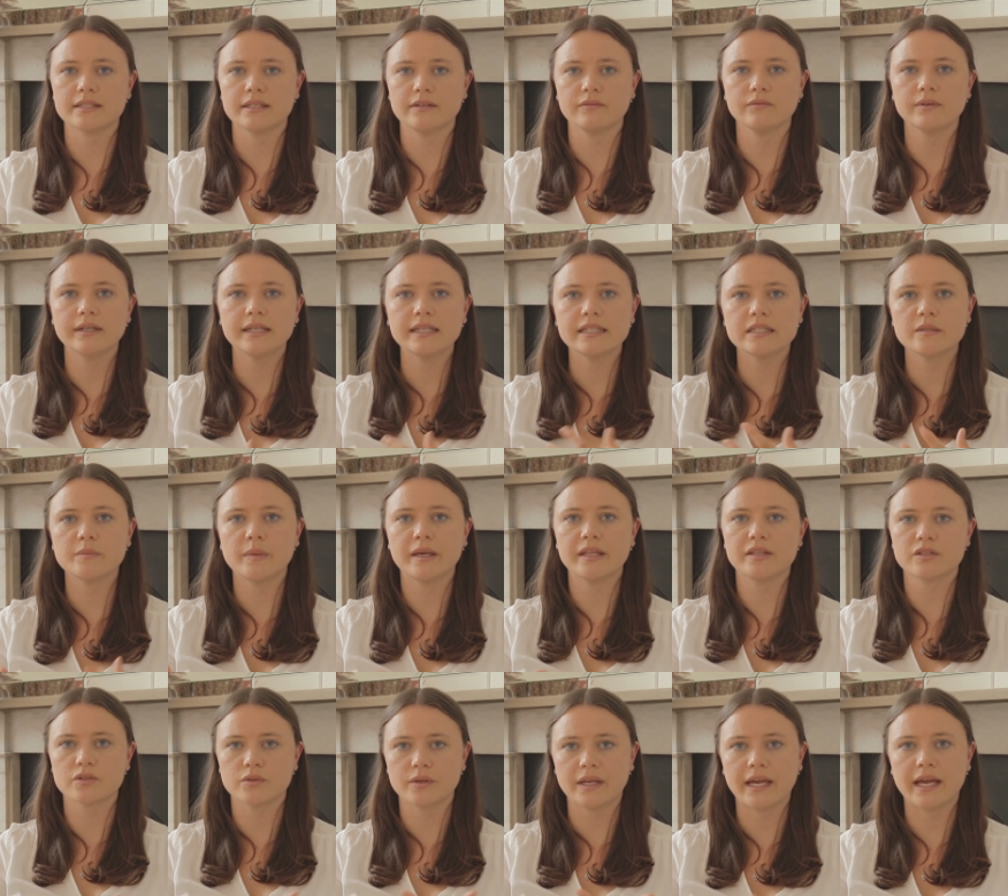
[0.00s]
It really
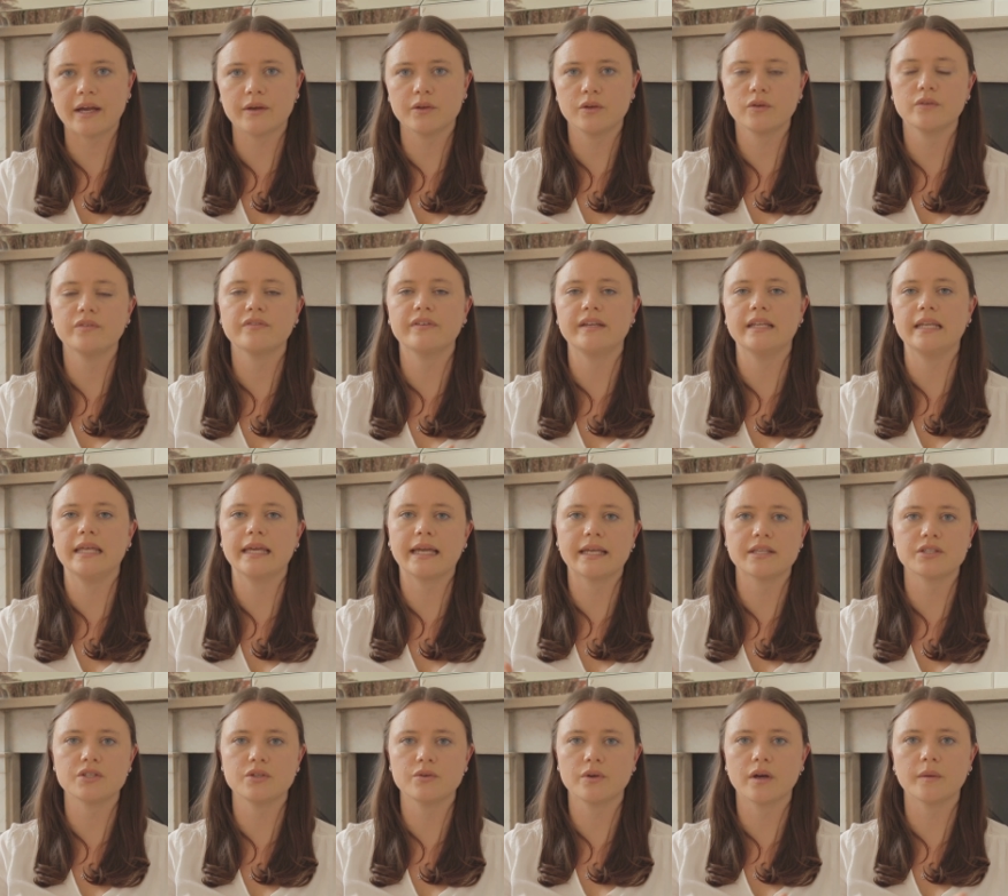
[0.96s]
depends on how you're feeling
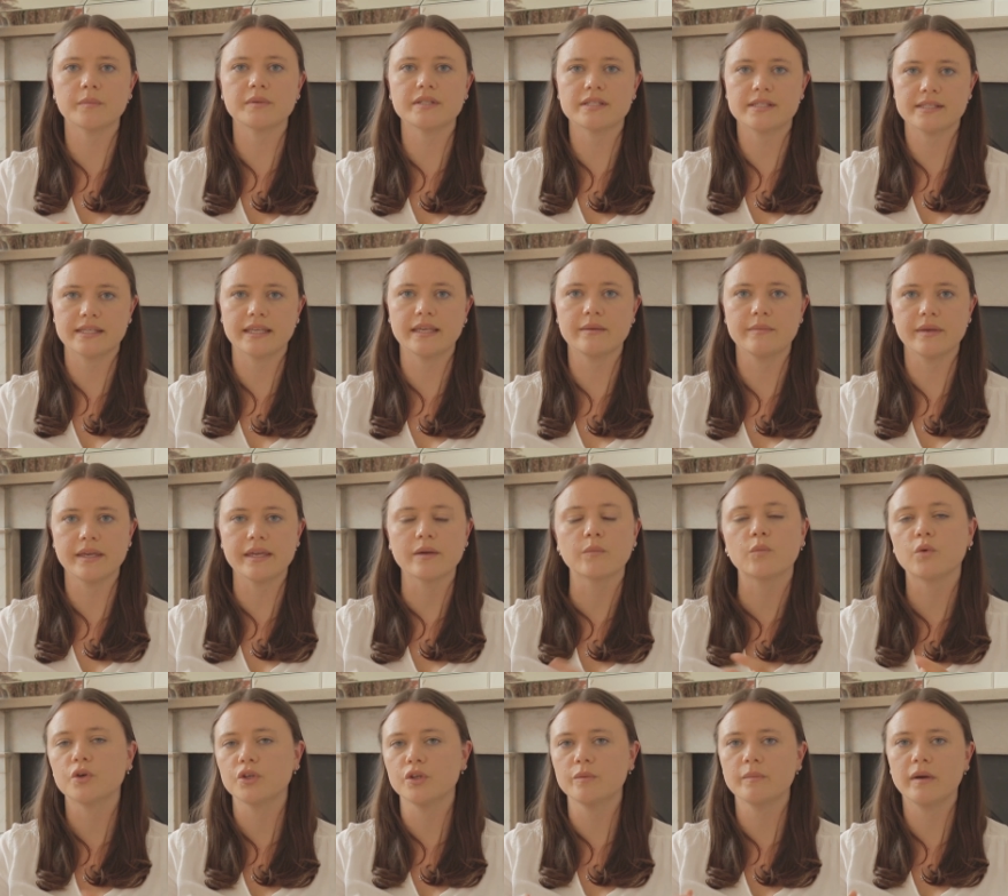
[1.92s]
as you come to see me
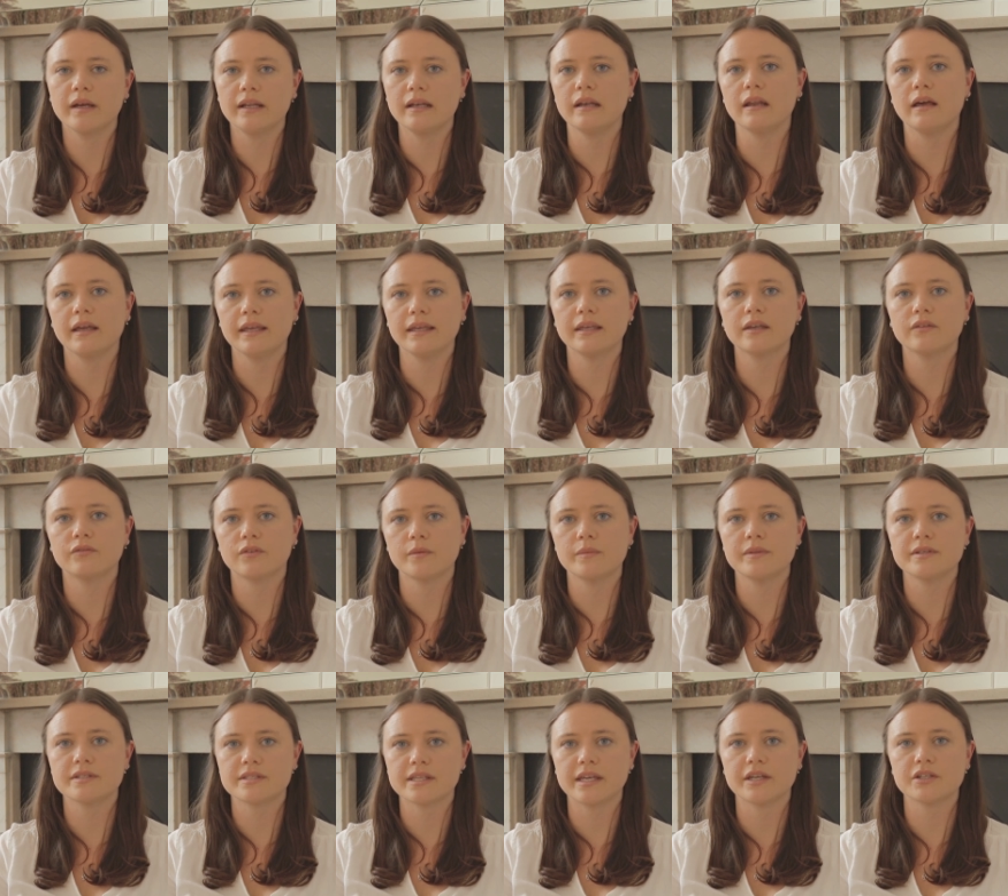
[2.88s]
and what you might like
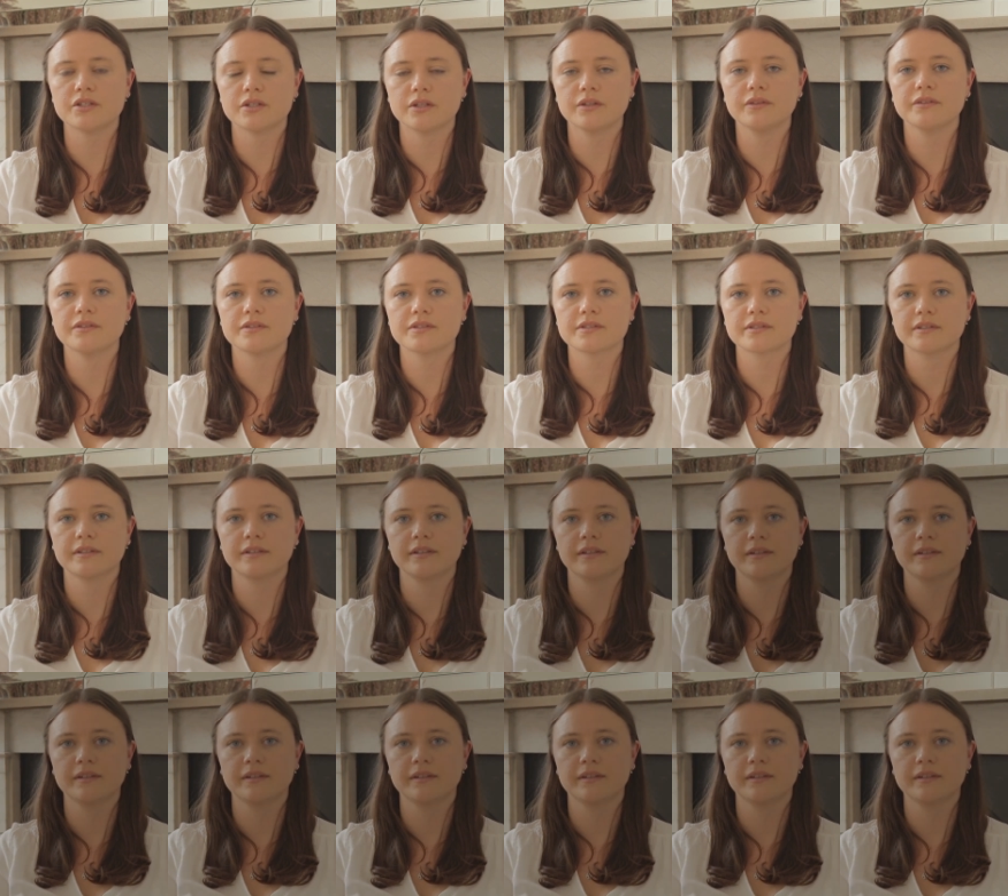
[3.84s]
from the sessions.